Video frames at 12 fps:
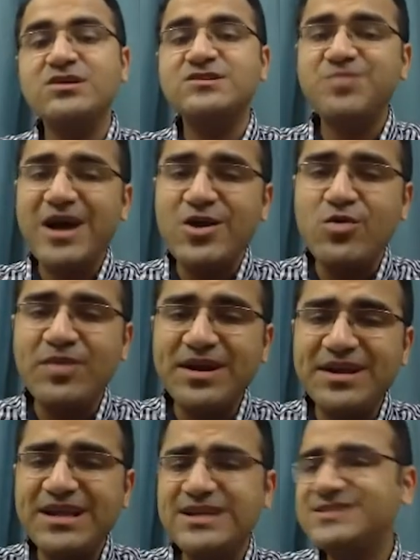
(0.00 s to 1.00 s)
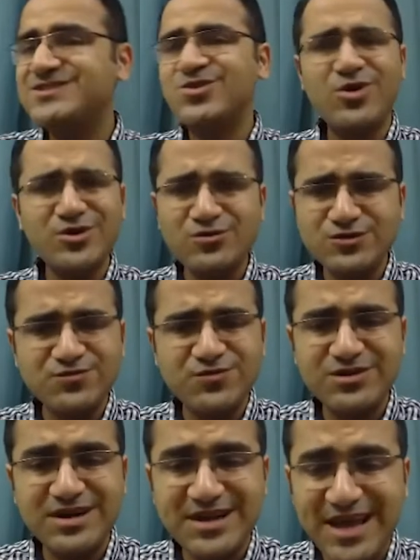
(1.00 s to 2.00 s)
Spirometry is not used for
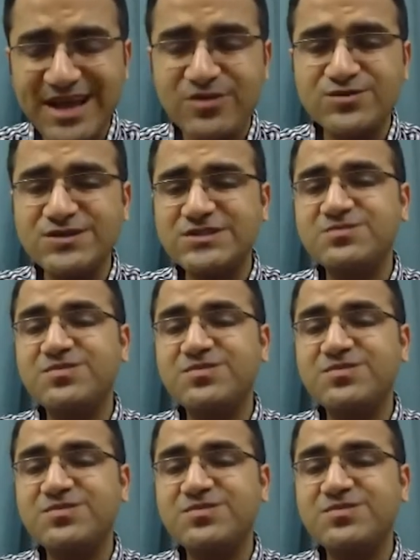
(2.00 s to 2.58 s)
the diagnosis,